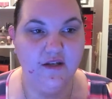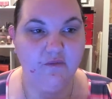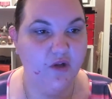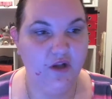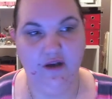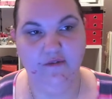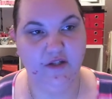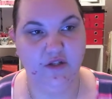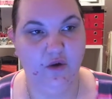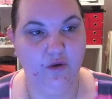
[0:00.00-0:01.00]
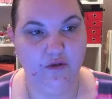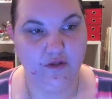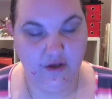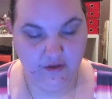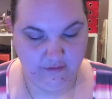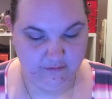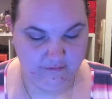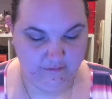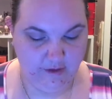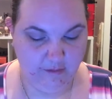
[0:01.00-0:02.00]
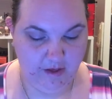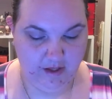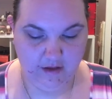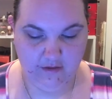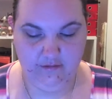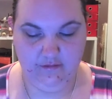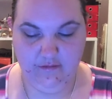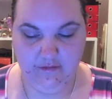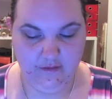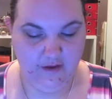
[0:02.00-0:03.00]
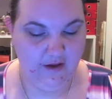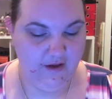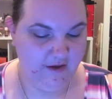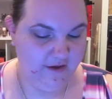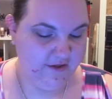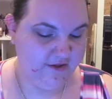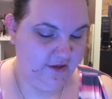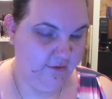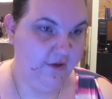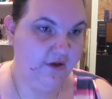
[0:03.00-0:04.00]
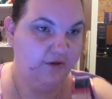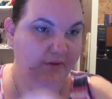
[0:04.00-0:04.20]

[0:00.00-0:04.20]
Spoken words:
in real life it's not, so don't panic. So what I